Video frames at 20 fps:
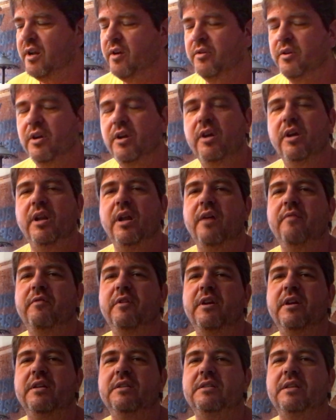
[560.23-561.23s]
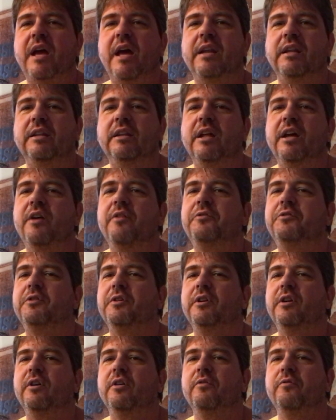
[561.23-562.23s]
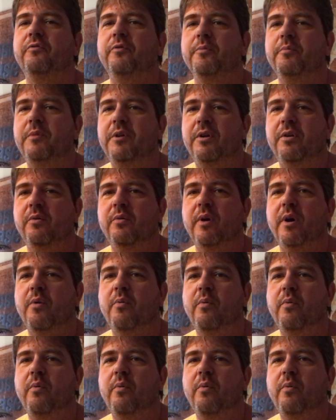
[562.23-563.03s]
The good of it is I'd love to learn from you.